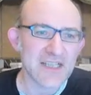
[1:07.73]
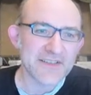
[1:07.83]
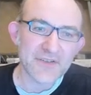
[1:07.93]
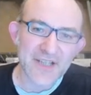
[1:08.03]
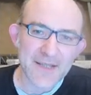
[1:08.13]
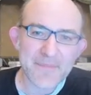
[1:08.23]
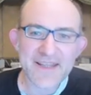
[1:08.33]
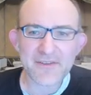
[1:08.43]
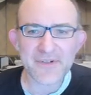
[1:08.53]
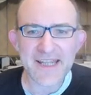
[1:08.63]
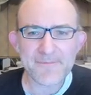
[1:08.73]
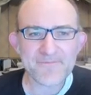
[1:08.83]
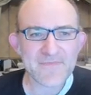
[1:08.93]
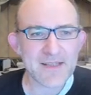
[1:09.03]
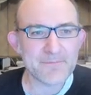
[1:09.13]
So knight b3,
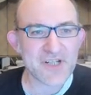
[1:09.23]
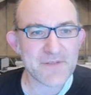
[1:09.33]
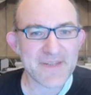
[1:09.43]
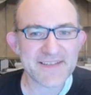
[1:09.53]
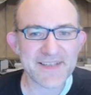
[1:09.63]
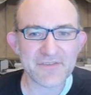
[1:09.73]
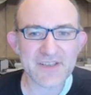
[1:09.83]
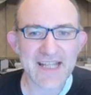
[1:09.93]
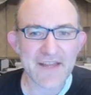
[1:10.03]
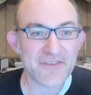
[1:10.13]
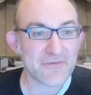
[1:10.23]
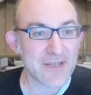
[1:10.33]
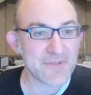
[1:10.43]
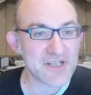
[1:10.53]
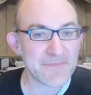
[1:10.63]
bishop e7,
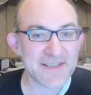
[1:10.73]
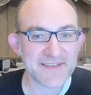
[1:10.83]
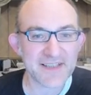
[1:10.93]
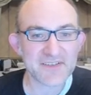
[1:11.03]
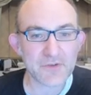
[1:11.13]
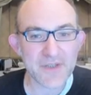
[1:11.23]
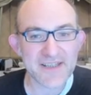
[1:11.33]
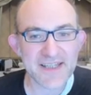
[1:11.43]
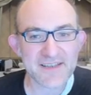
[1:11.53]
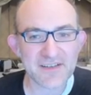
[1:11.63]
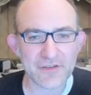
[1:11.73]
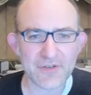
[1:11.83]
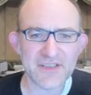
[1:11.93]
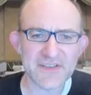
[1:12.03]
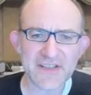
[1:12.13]
f3, bishop e6, queen
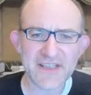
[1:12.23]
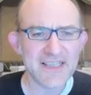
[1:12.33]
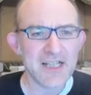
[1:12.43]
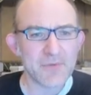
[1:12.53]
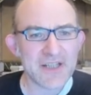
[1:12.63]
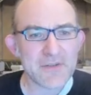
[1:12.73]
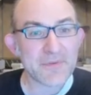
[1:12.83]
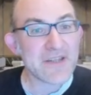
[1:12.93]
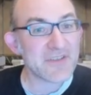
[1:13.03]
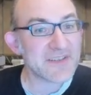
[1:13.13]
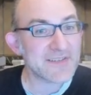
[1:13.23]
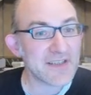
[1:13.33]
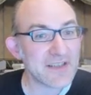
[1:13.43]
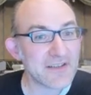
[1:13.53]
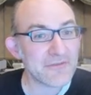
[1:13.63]
d2. And well, in the previous
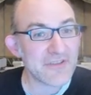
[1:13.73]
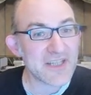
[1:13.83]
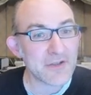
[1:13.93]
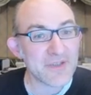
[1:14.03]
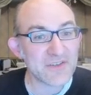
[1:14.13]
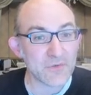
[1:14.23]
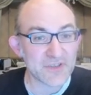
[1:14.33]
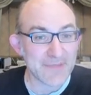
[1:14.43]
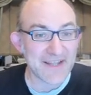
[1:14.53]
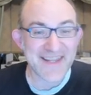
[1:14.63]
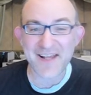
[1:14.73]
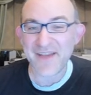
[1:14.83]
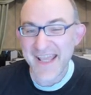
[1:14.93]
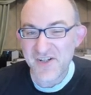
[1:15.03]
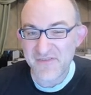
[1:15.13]
video, we talked about
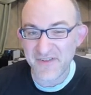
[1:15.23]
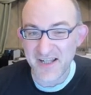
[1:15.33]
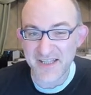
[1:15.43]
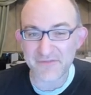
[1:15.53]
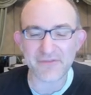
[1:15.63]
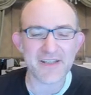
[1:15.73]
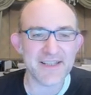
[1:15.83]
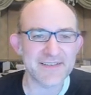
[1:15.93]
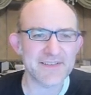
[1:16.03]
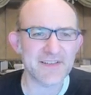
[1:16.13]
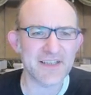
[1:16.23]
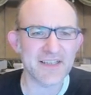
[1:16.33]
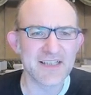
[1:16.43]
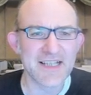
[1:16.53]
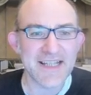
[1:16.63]
how h5
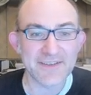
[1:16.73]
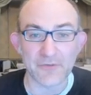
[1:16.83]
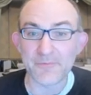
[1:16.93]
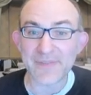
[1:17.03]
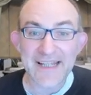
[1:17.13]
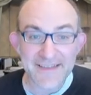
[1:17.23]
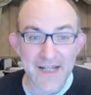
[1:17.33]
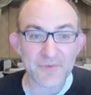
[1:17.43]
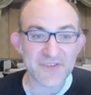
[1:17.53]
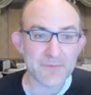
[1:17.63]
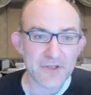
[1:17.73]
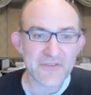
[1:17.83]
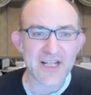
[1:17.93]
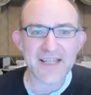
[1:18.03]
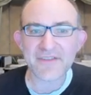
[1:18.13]
is often played. And that was the move
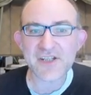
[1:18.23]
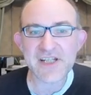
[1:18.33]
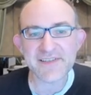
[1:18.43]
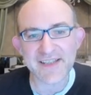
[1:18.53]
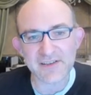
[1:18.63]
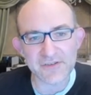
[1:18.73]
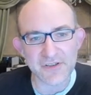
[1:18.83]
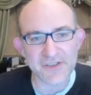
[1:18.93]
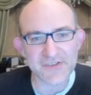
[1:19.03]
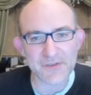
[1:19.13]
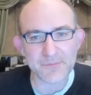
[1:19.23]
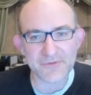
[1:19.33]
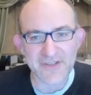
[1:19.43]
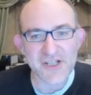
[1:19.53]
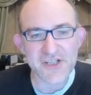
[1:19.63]
that I eventually settled on as a
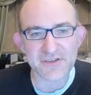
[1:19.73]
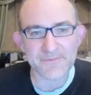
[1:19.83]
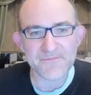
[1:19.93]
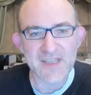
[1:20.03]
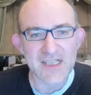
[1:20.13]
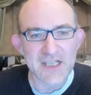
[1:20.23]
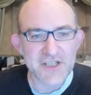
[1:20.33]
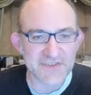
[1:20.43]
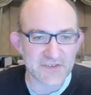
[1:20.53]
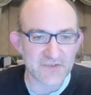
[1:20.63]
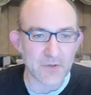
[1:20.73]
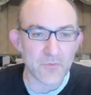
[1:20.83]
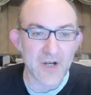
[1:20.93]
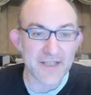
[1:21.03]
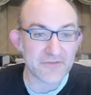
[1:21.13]
professional, just to
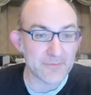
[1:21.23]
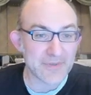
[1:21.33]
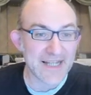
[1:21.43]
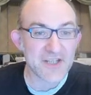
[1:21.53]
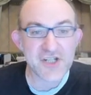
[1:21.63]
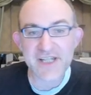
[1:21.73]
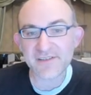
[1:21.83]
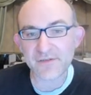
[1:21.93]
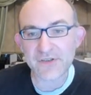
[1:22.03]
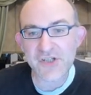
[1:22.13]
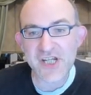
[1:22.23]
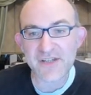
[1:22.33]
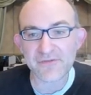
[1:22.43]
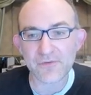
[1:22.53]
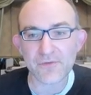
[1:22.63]
stop white from playing g2 to
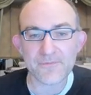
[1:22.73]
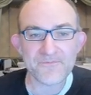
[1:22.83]
g4.